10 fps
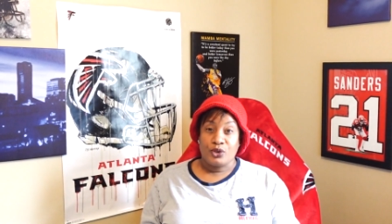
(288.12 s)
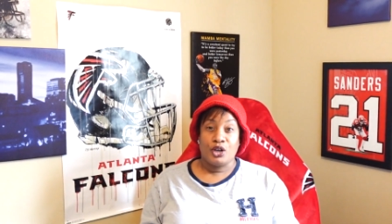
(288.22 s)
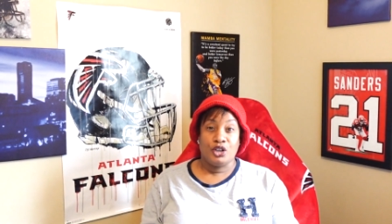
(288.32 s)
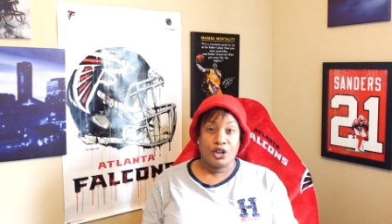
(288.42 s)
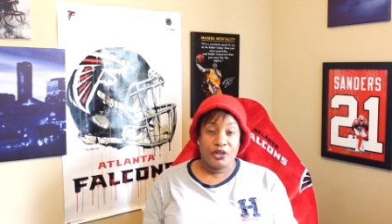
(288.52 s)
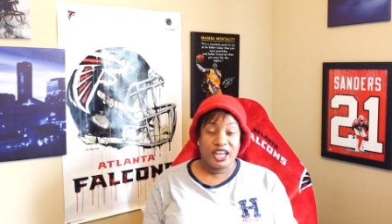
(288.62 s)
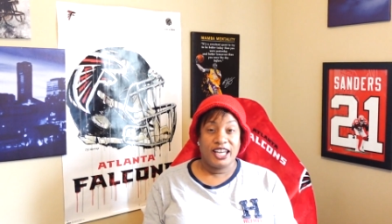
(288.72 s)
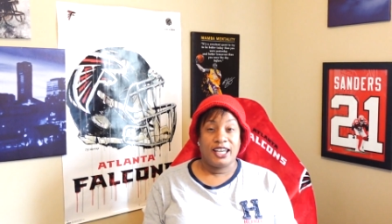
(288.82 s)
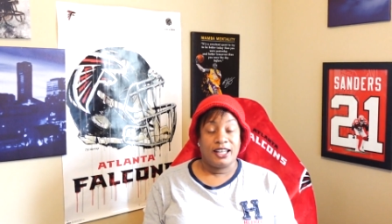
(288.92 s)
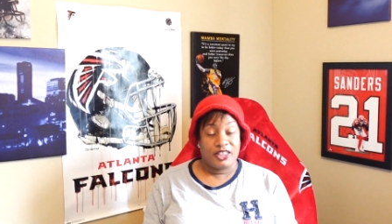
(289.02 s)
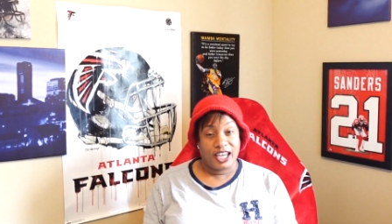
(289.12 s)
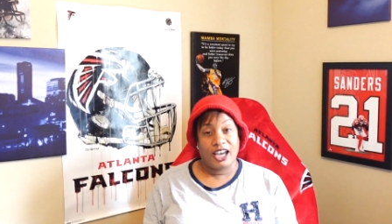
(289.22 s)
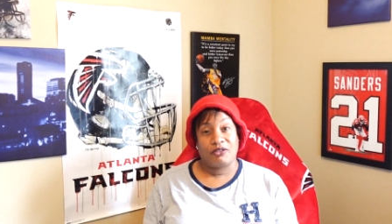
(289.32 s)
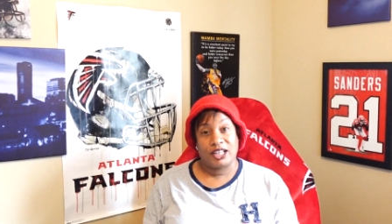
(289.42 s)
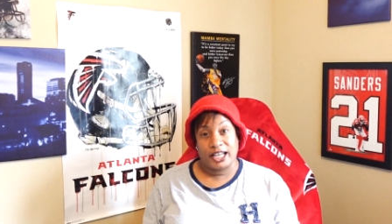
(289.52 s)
you know, they, they
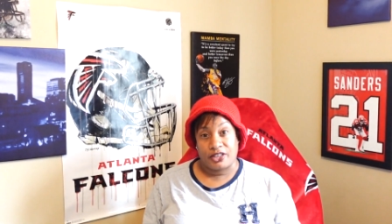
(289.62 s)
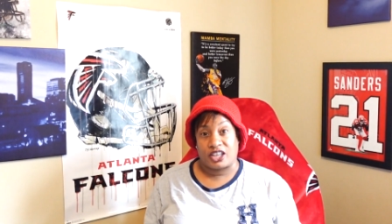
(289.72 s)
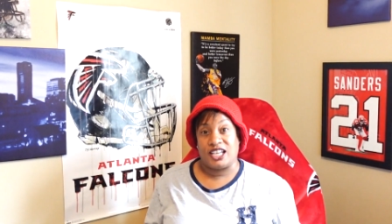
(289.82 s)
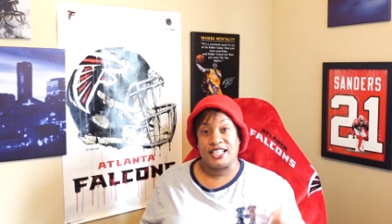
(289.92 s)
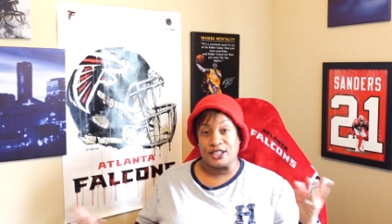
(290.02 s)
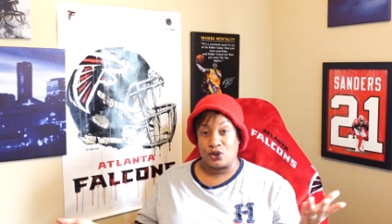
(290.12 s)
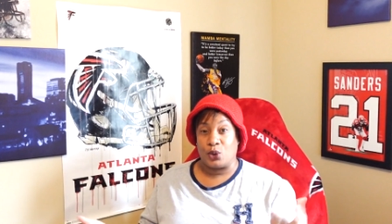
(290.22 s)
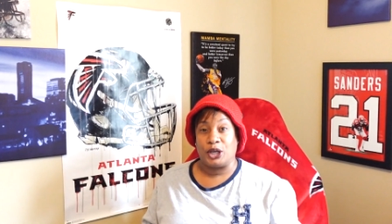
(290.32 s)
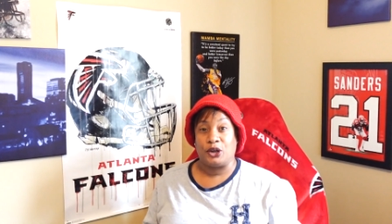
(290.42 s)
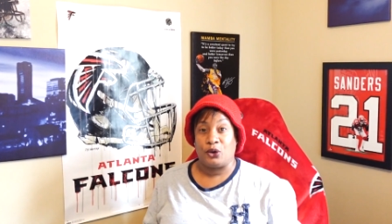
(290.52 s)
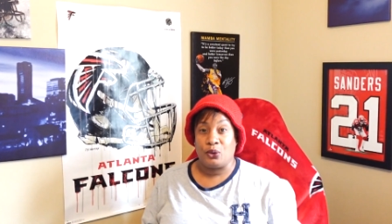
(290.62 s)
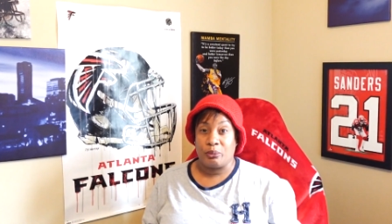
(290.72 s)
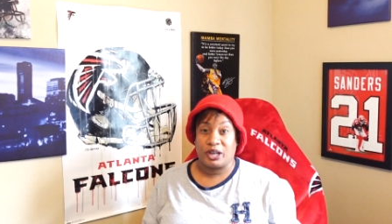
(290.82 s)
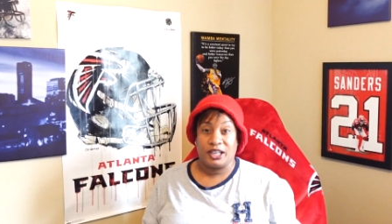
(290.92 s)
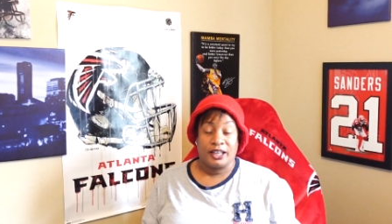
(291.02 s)
have a lot of things going
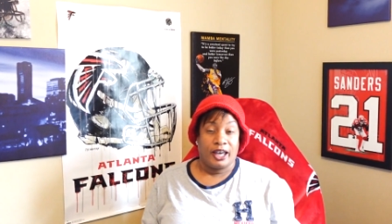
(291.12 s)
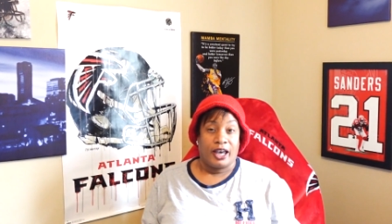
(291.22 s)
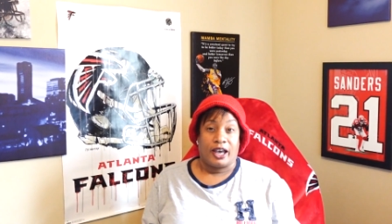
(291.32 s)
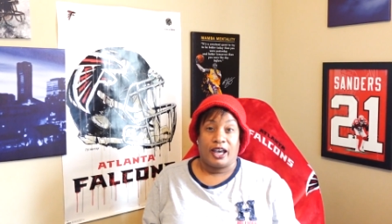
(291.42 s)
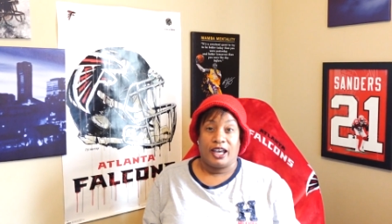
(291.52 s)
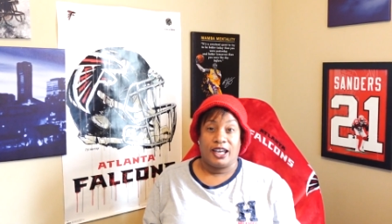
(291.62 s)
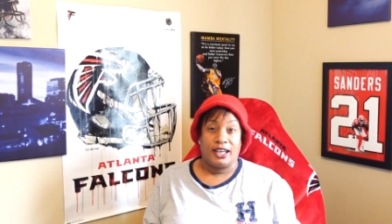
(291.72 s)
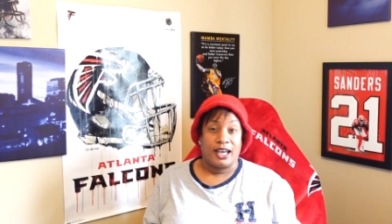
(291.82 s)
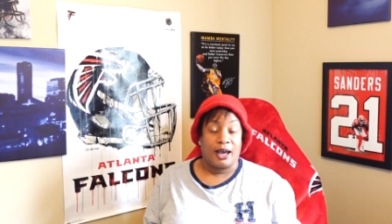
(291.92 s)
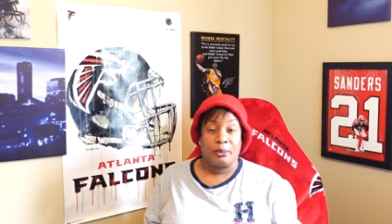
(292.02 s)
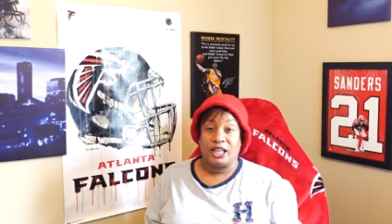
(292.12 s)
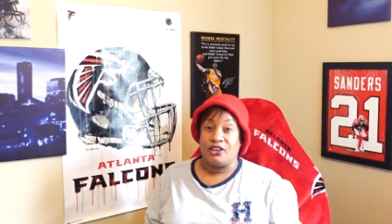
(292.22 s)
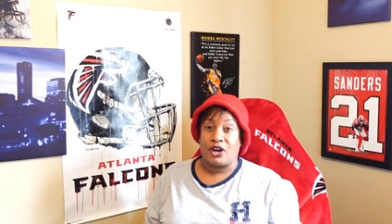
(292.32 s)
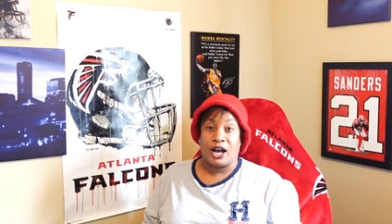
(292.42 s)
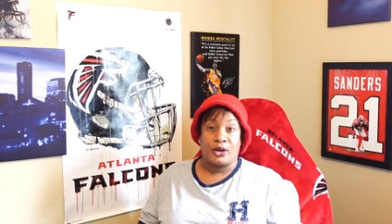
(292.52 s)
on. But, hey, I
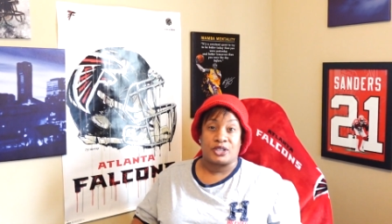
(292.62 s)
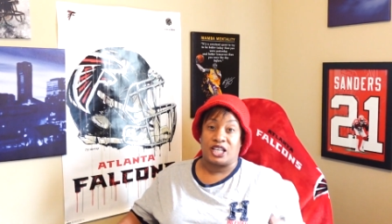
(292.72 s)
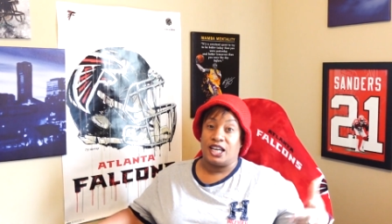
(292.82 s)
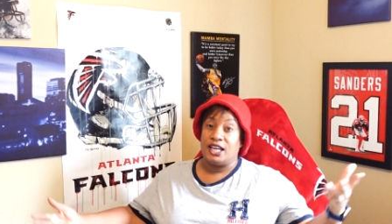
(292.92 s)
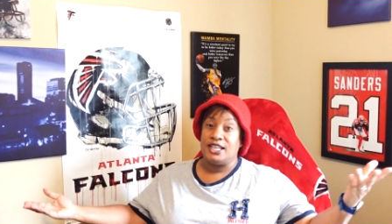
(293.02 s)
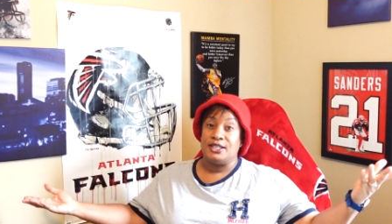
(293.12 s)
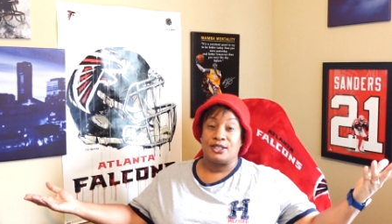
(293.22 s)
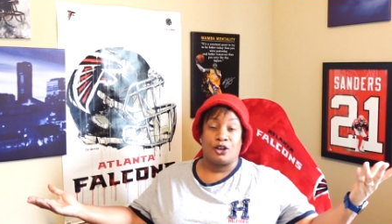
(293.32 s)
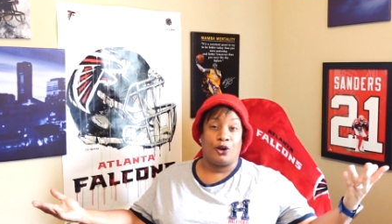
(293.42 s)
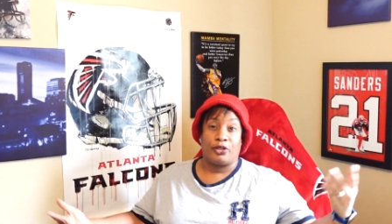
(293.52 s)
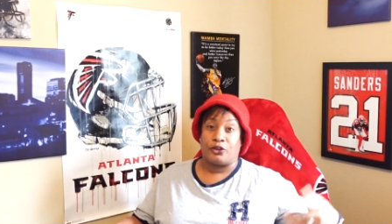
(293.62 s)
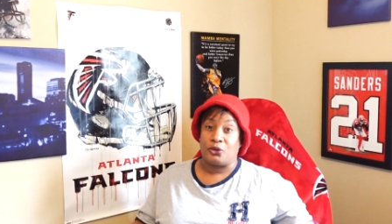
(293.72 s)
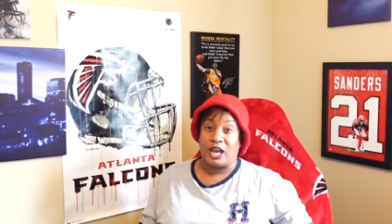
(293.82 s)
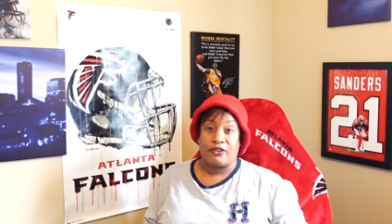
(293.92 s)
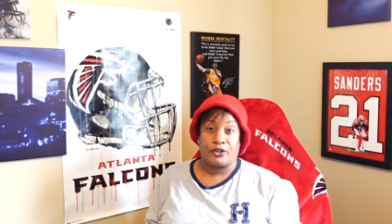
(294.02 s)
believe all teams go
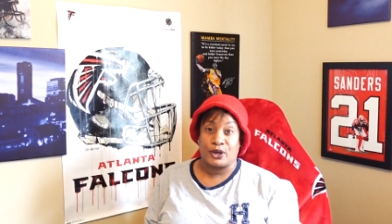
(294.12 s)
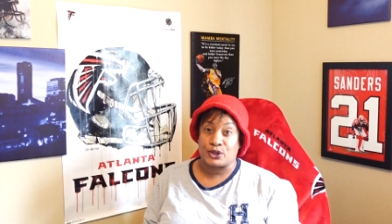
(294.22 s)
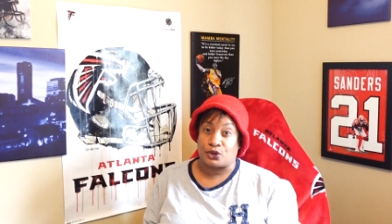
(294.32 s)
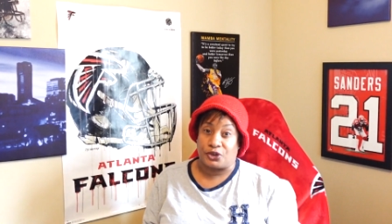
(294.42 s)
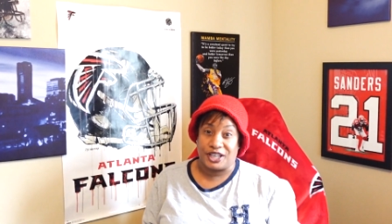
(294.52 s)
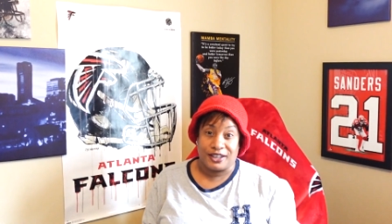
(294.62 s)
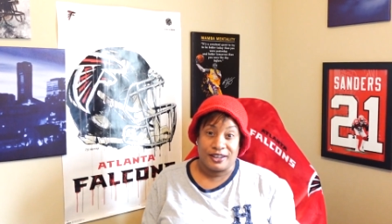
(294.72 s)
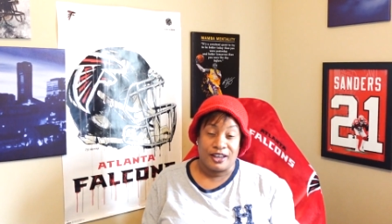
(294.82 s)
through adversity.